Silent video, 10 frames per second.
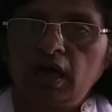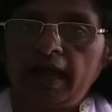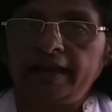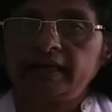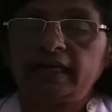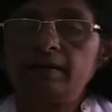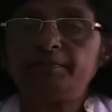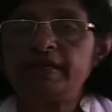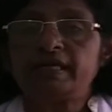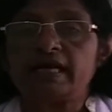and keep
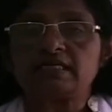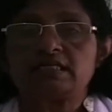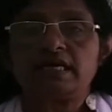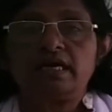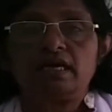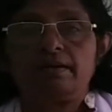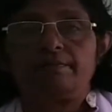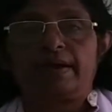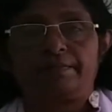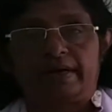it as a
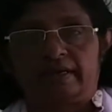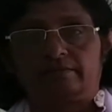memory